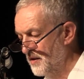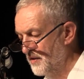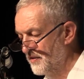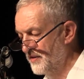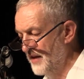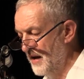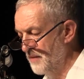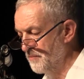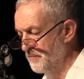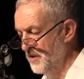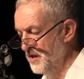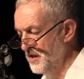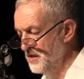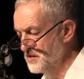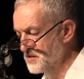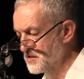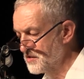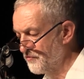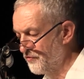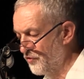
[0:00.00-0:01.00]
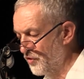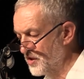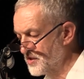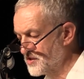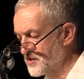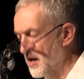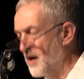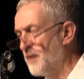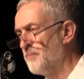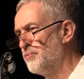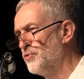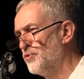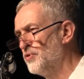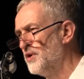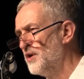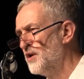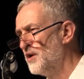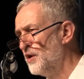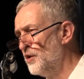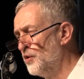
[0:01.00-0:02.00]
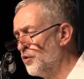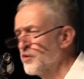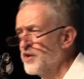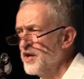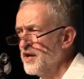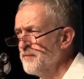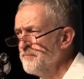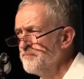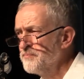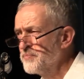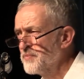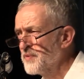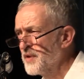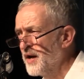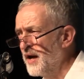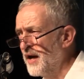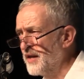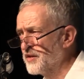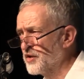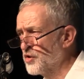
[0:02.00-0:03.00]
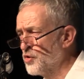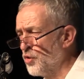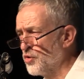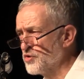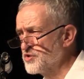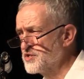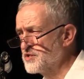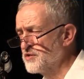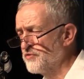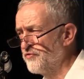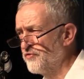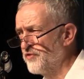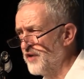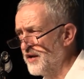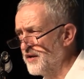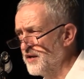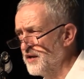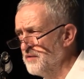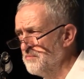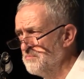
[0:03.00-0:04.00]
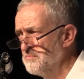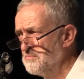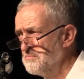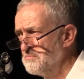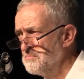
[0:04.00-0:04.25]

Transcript: That means, for example, looking at the causes of flooding,